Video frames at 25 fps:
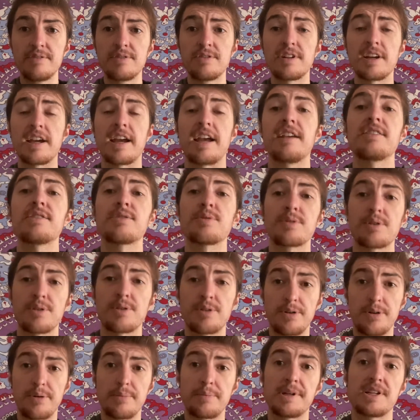Okay, so we're going
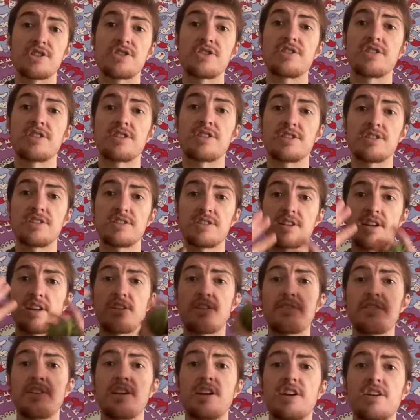to picture the center
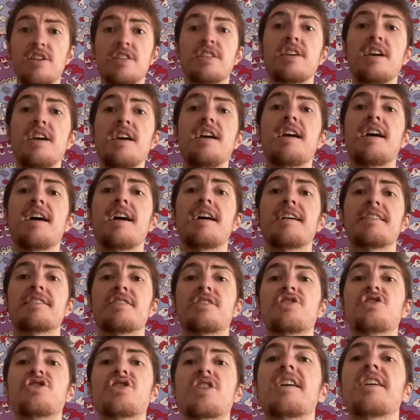of the earth as a
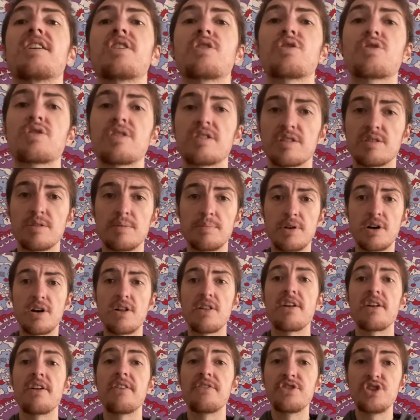giant crystal ball
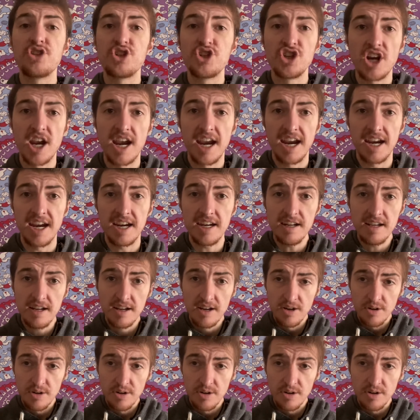of jade.